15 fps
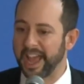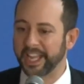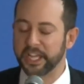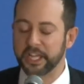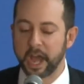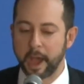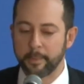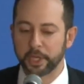
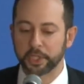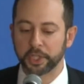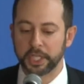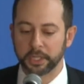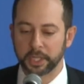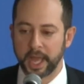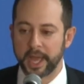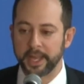economically
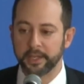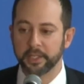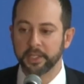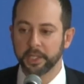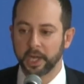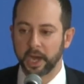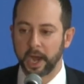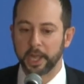led
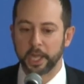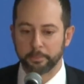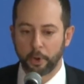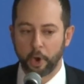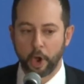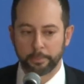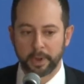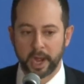in
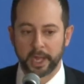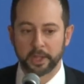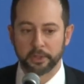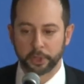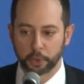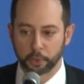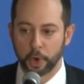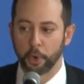part by
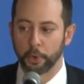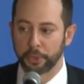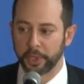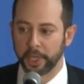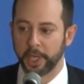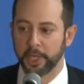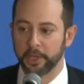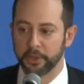the
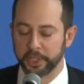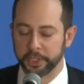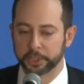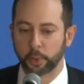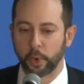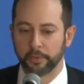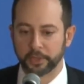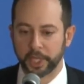growth in these
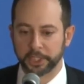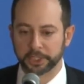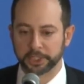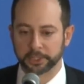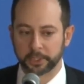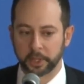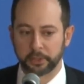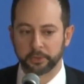12
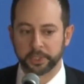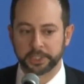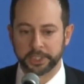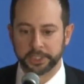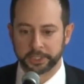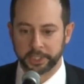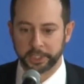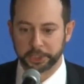nations of the 3
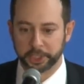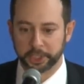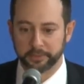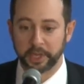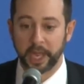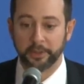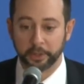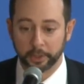C's
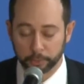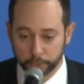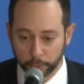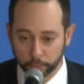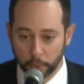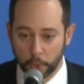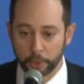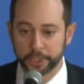initiative and the
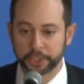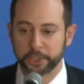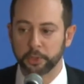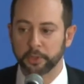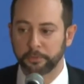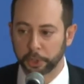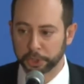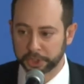role this
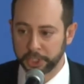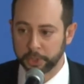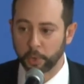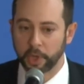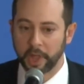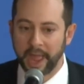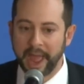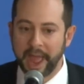university
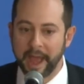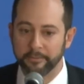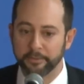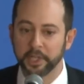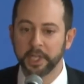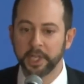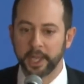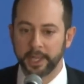will
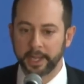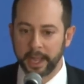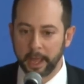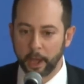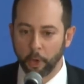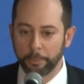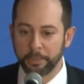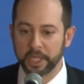have in
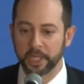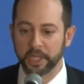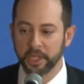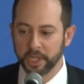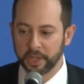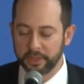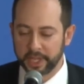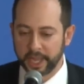helping
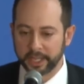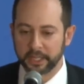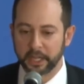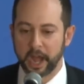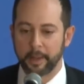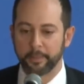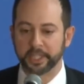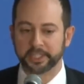the
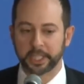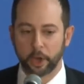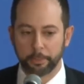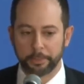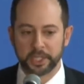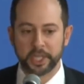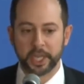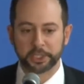economics,
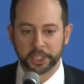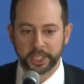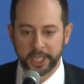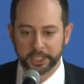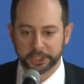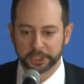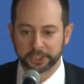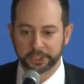helping the
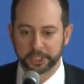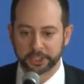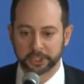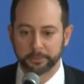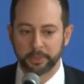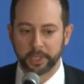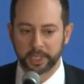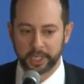education
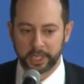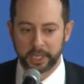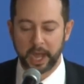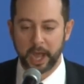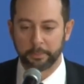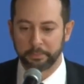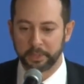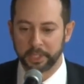system
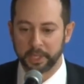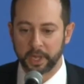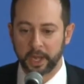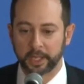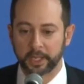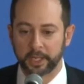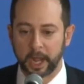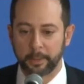cannot be
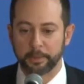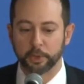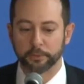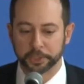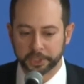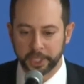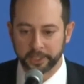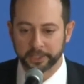
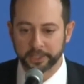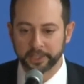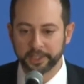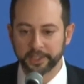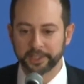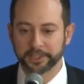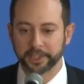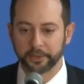overstated.
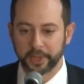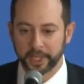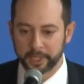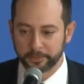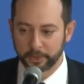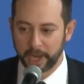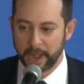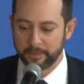So thank
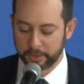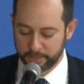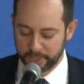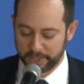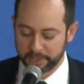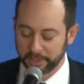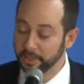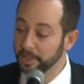you for having
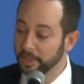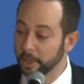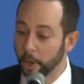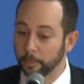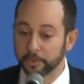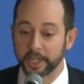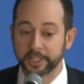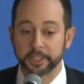me, and
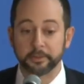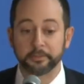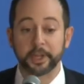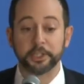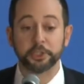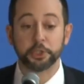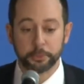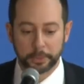hopefully I didn't
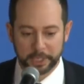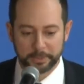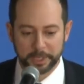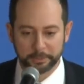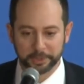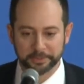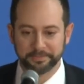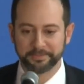offend too many
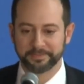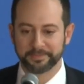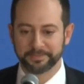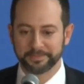people.